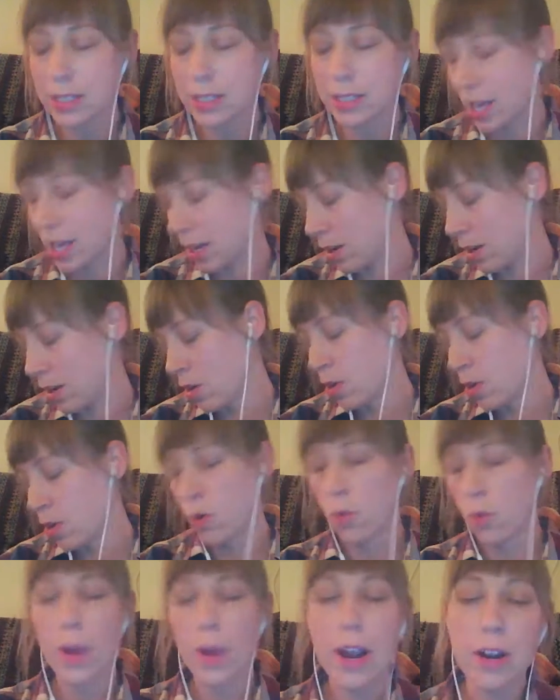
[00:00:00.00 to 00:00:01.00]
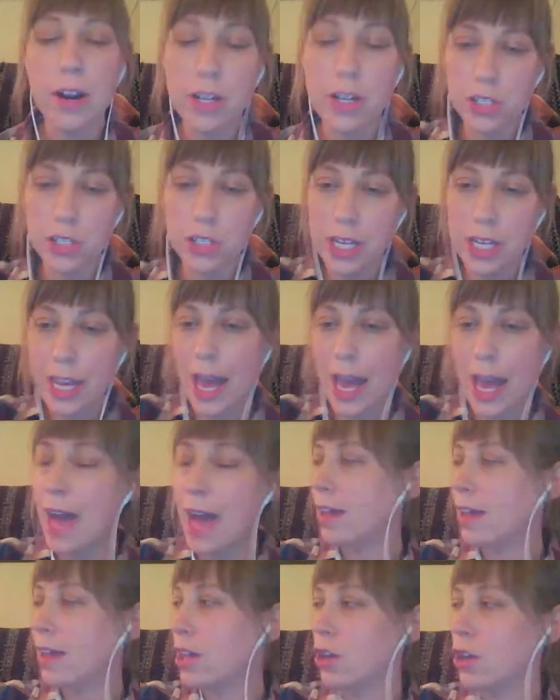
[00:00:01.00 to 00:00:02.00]
Like, where is she at
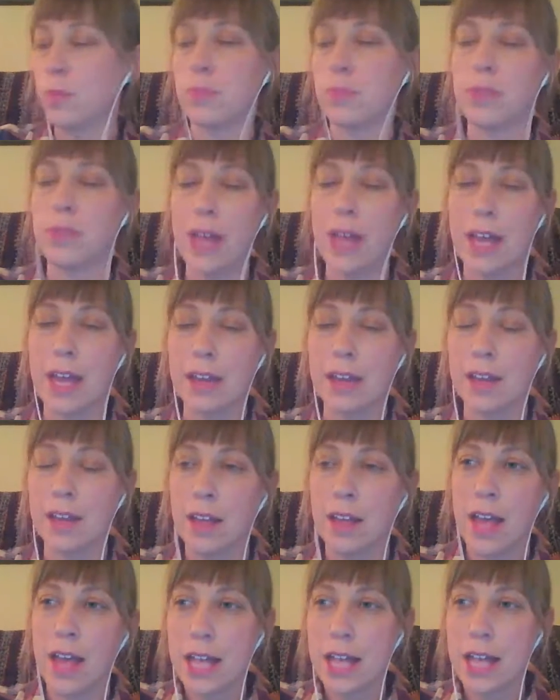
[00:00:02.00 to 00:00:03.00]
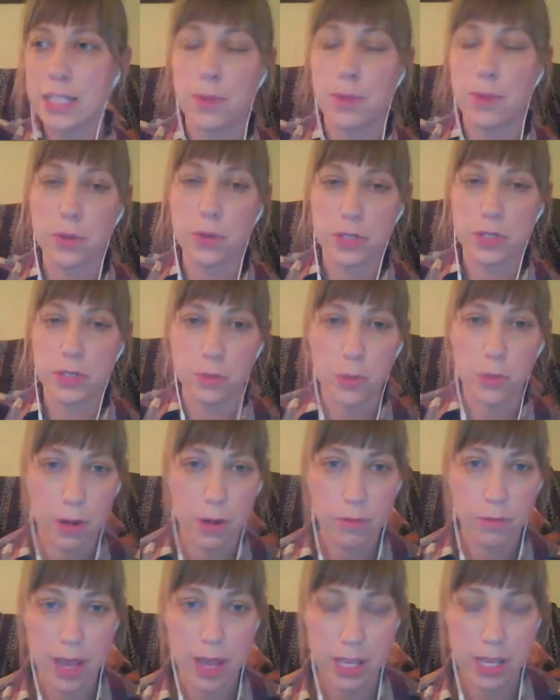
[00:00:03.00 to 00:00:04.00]
in her plan as opposed to where
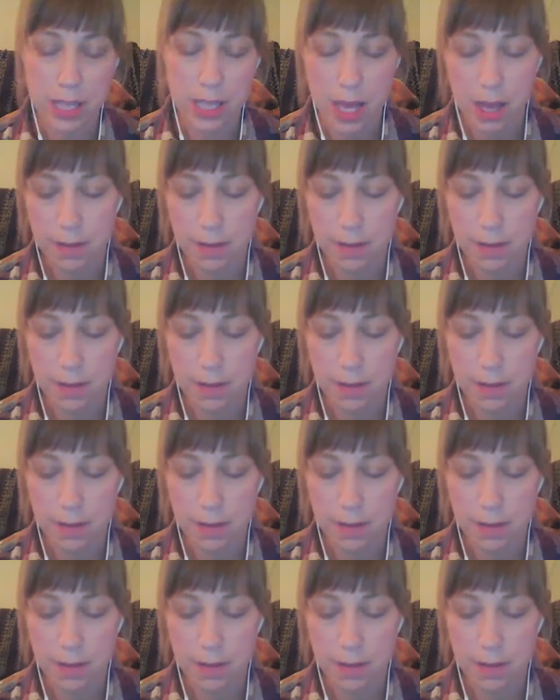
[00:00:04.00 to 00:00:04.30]
Ray is at?